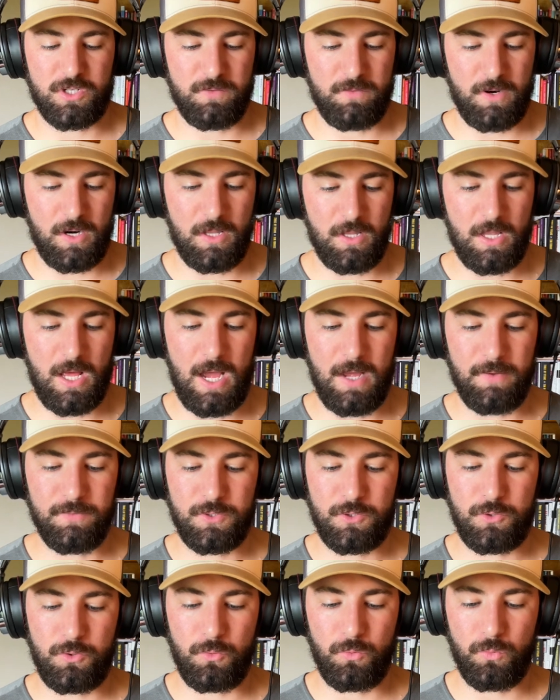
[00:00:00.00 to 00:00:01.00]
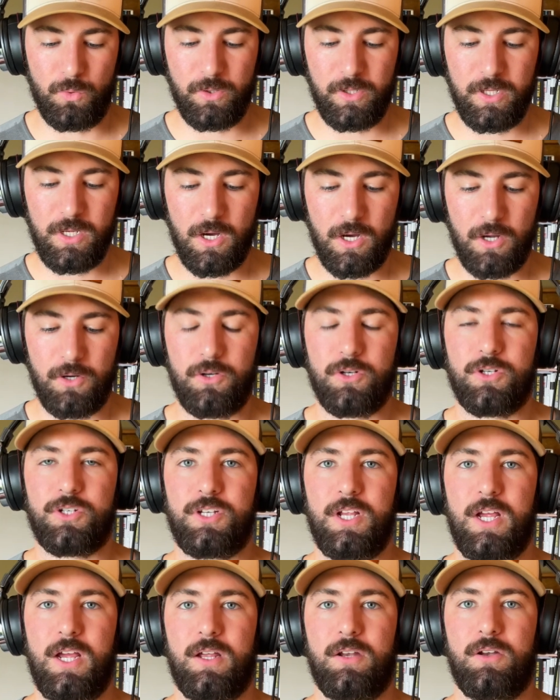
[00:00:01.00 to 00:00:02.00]
of our lives to really
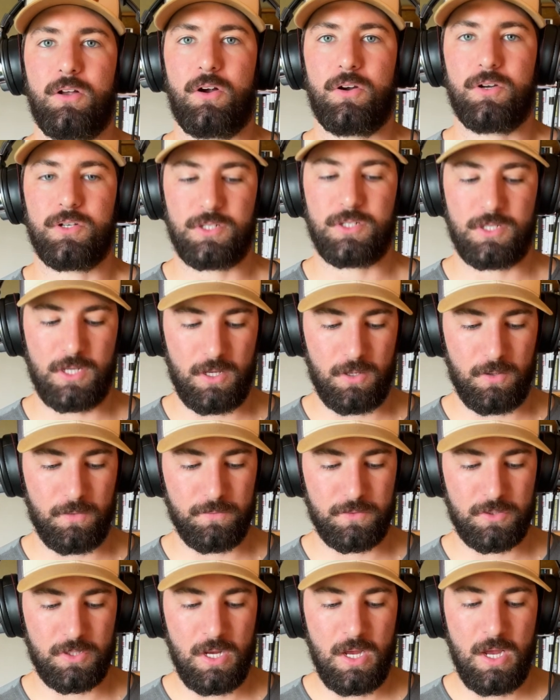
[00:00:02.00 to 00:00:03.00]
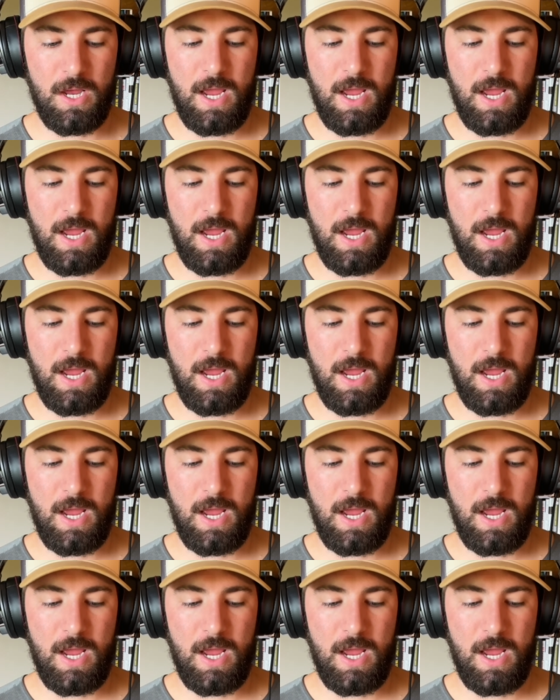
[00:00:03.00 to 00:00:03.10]
understand ourselves